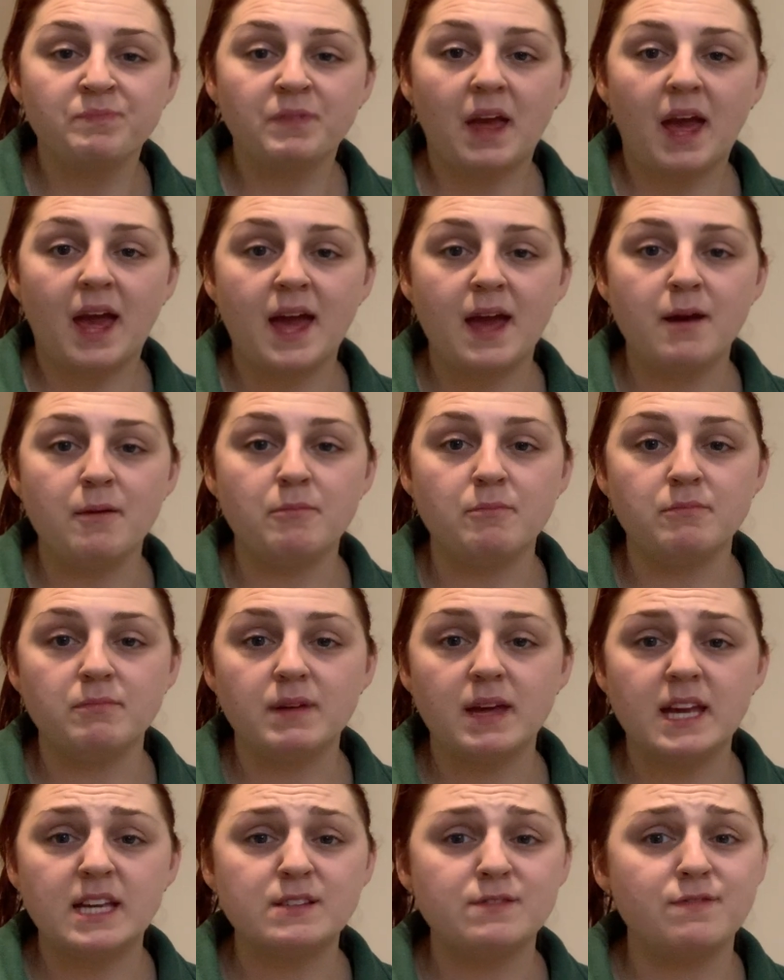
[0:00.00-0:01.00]

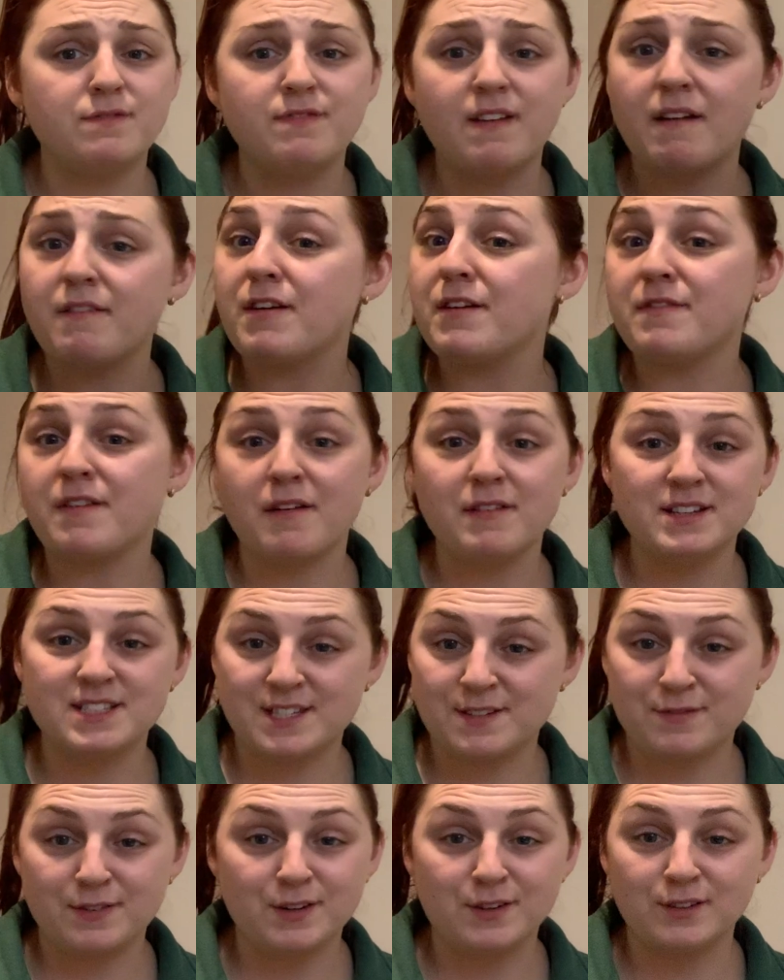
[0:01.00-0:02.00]
is very, very
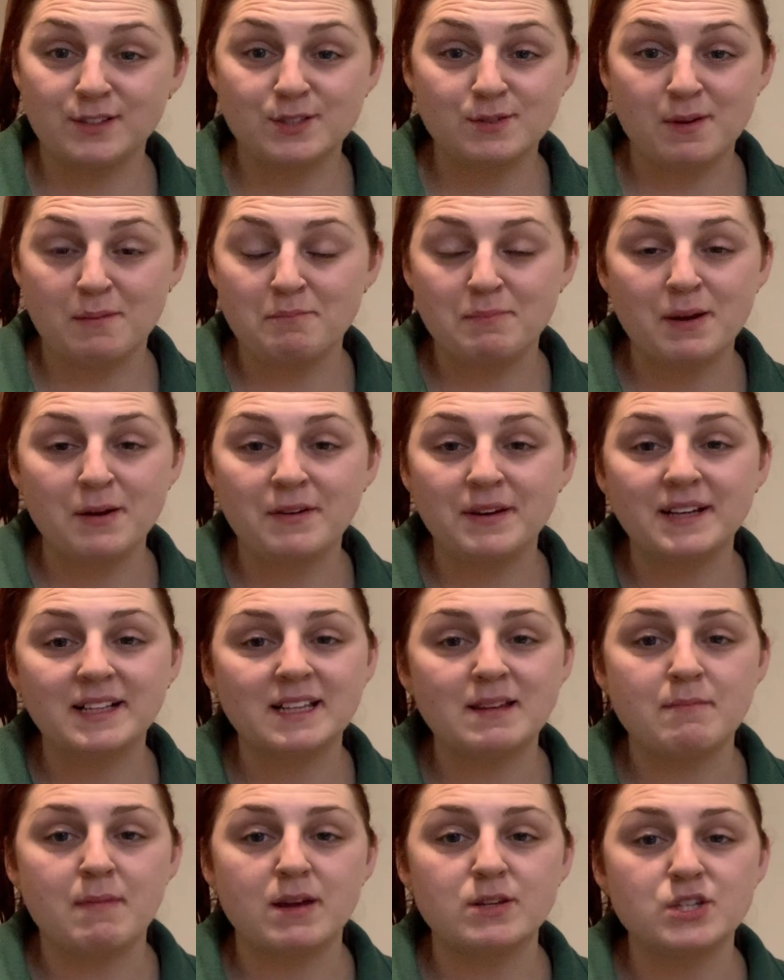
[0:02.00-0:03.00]
difficult to
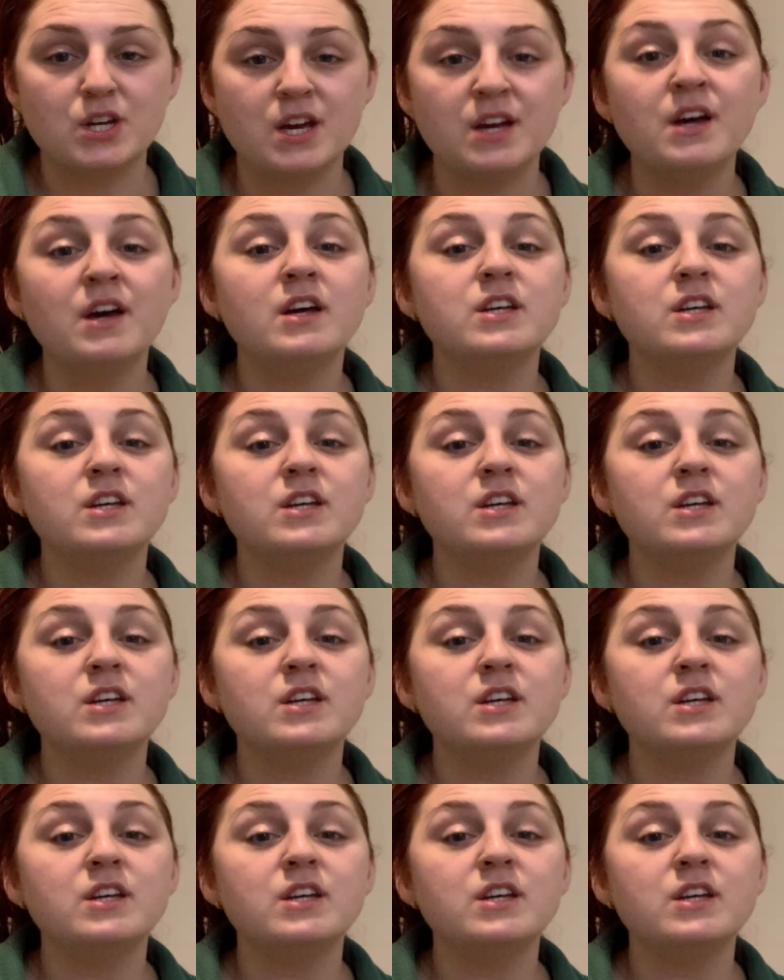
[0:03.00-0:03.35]
empirically measure.